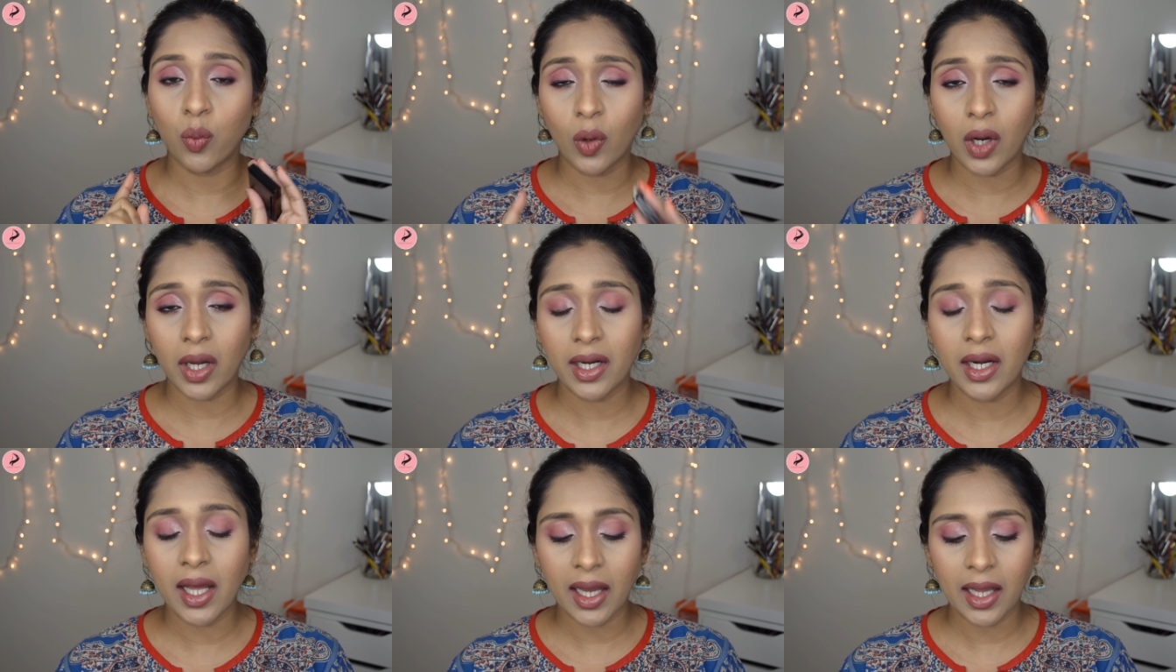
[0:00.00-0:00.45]

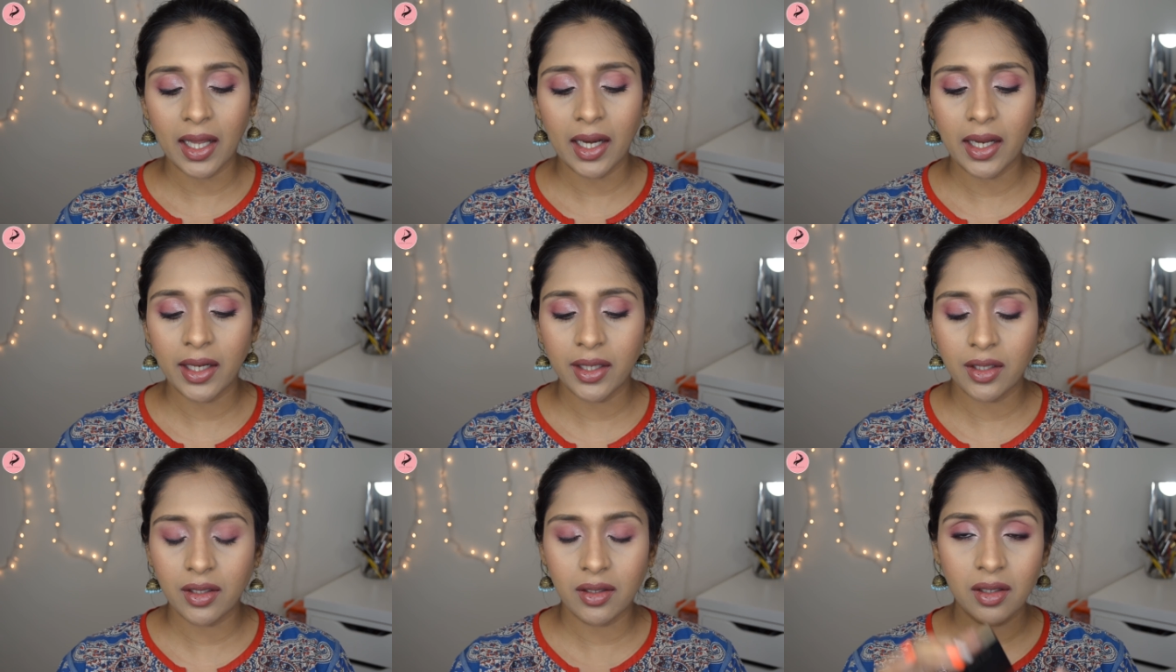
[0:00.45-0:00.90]
one
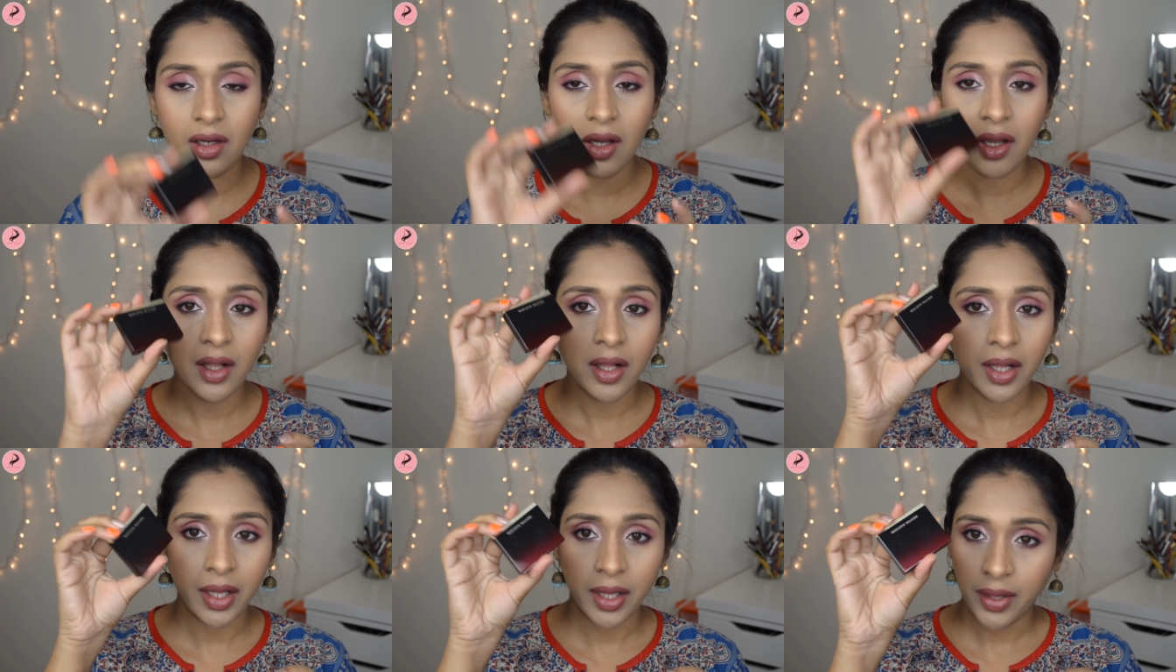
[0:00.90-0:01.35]
highlighter,
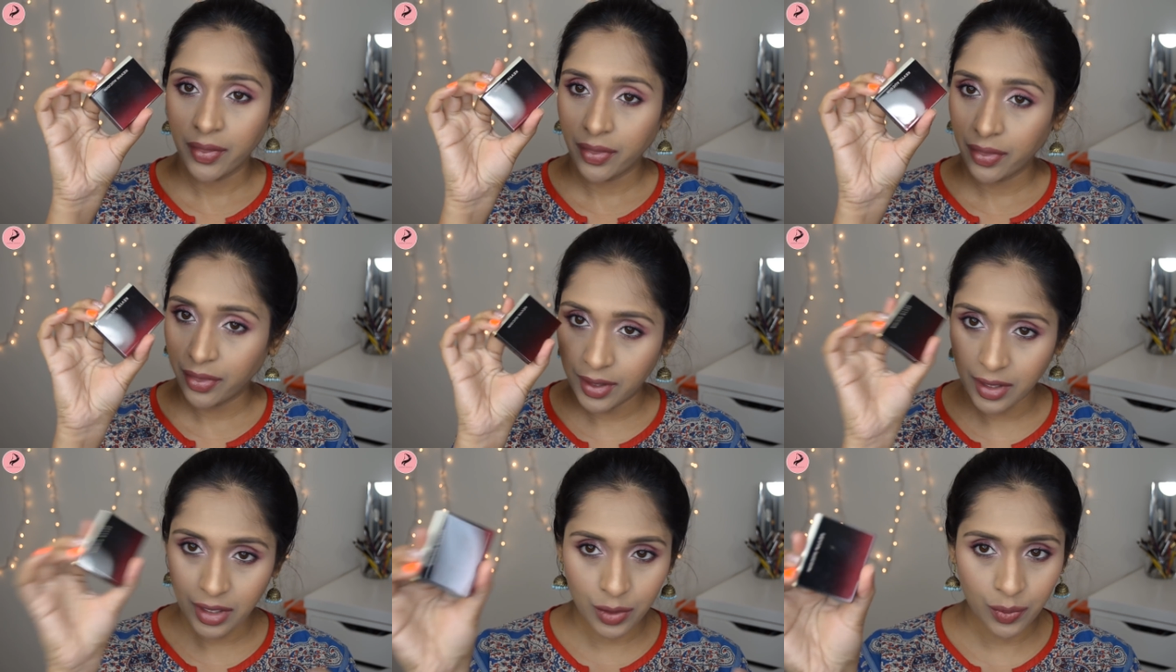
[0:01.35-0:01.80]

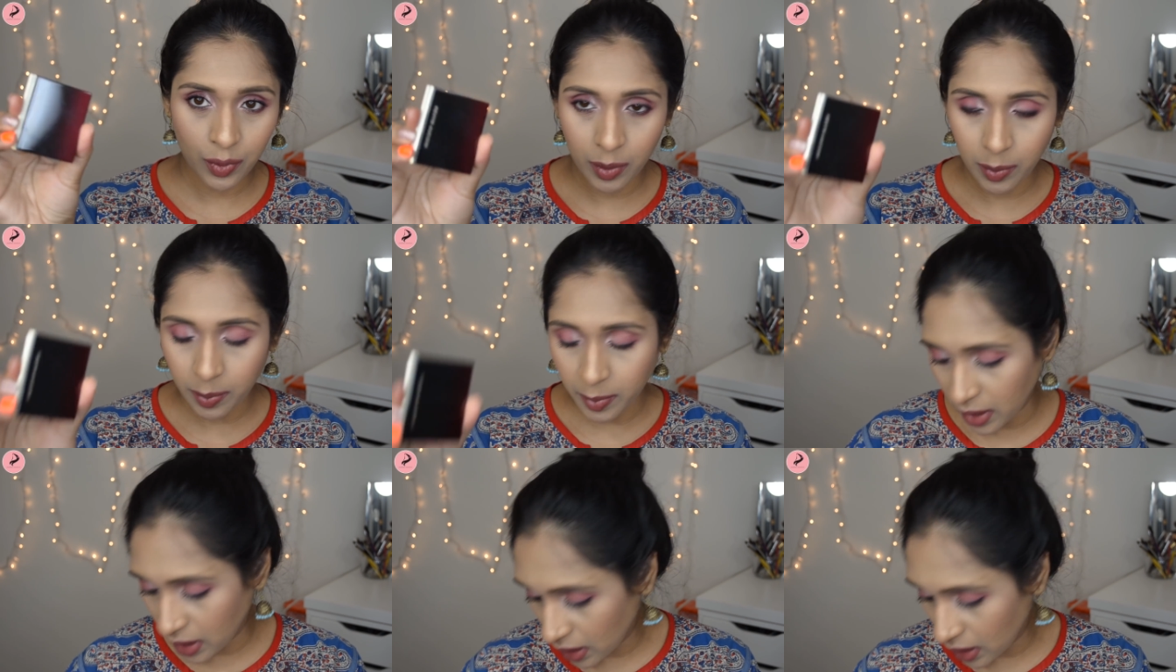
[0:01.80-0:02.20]
this would be